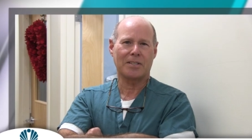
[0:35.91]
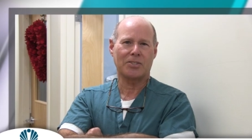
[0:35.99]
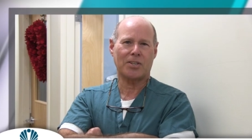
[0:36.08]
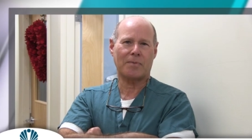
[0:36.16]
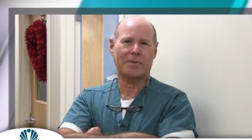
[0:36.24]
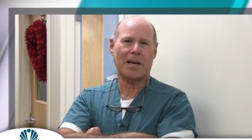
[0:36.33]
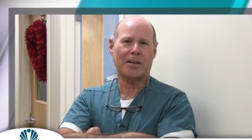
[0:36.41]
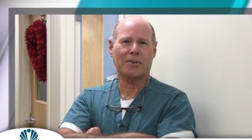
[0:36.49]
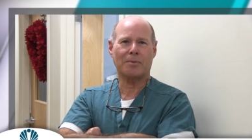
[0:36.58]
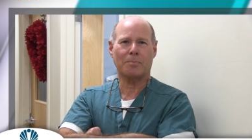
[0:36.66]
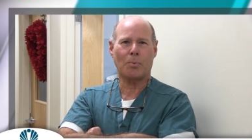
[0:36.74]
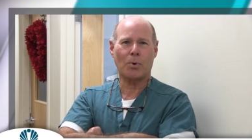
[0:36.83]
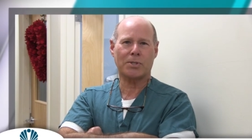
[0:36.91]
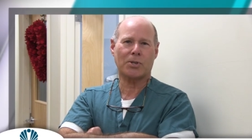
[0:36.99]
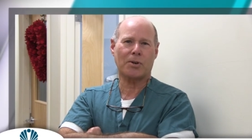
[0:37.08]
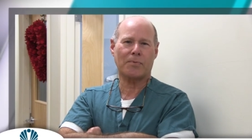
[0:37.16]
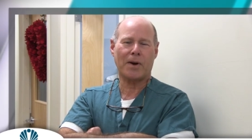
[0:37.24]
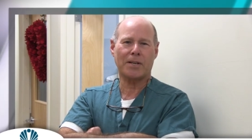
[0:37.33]
Jeff Tanner,
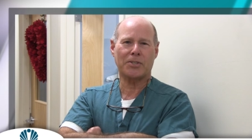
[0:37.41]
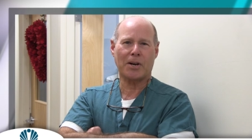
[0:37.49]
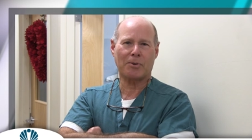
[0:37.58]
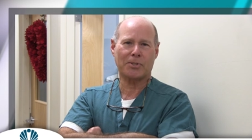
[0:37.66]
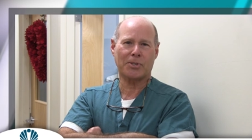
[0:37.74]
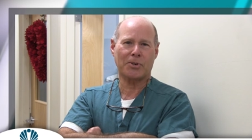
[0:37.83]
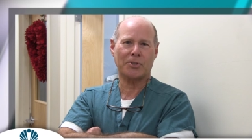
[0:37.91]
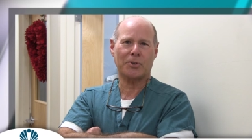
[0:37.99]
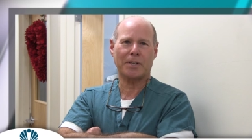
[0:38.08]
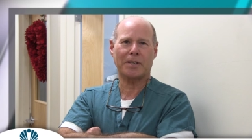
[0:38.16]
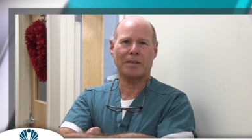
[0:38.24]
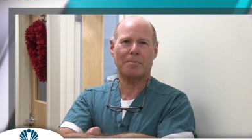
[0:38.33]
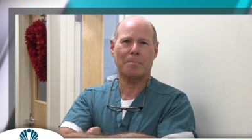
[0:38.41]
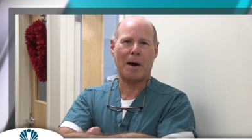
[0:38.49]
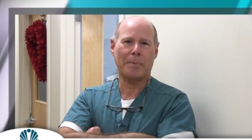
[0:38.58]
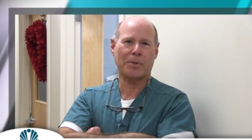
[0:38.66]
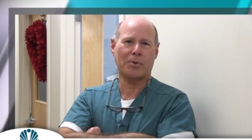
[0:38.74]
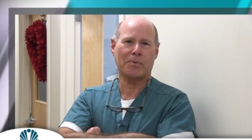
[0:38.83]
board-certified general surgery,
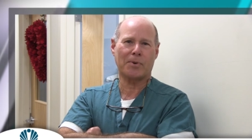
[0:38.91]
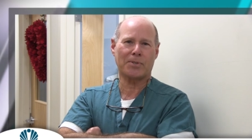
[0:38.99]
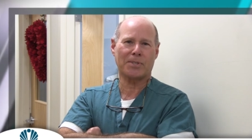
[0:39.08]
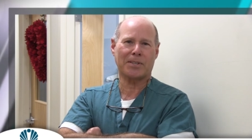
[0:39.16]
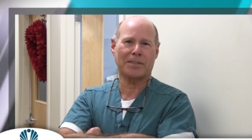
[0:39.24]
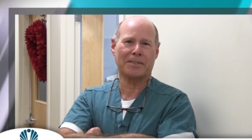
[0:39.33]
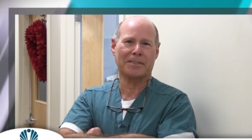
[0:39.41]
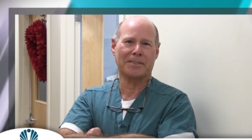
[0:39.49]
Monmouth University.